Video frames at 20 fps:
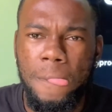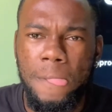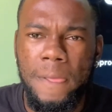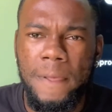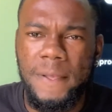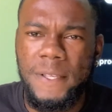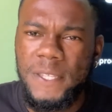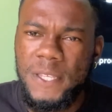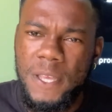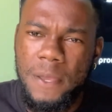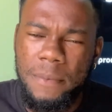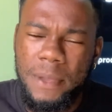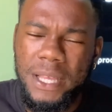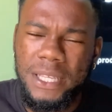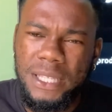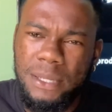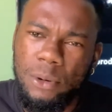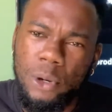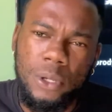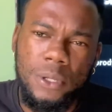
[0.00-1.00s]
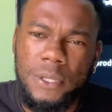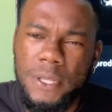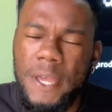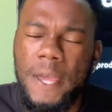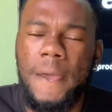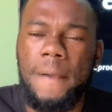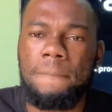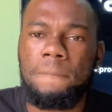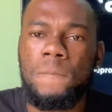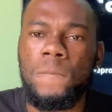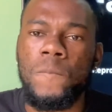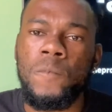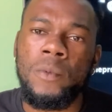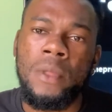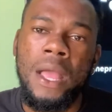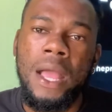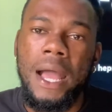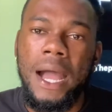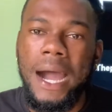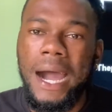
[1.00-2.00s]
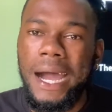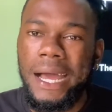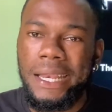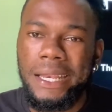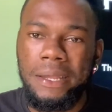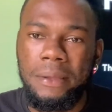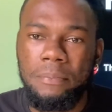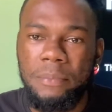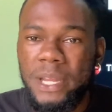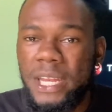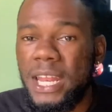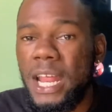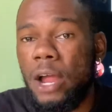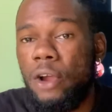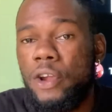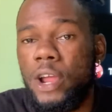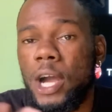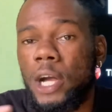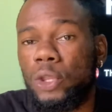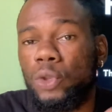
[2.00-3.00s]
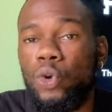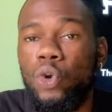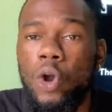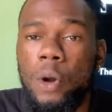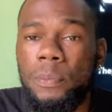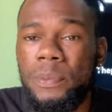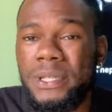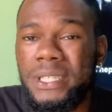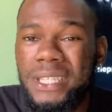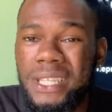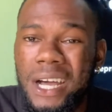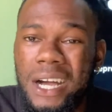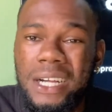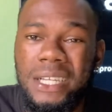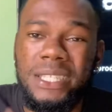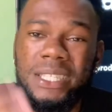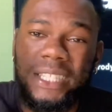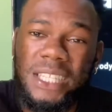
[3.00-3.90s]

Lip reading: You see me, I say, but yeah. And me did a react to a couple of songs.